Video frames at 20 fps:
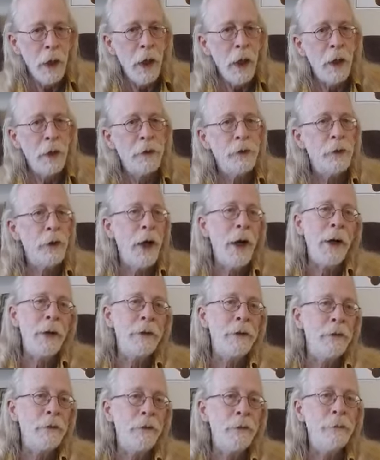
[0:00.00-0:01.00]

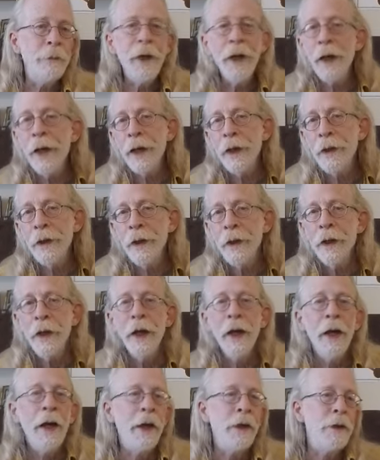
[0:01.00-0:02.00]
Attractive men
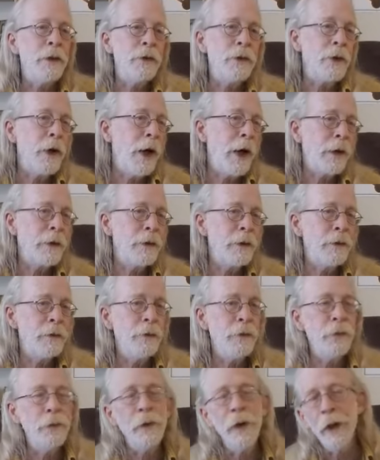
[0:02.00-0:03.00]
and
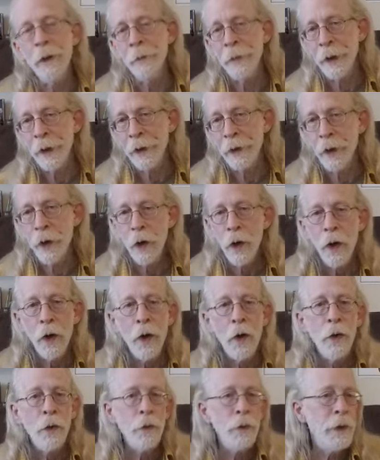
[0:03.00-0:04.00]
attractive women
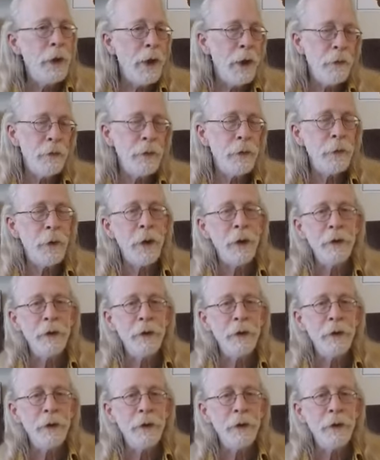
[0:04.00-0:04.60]
were everywhere,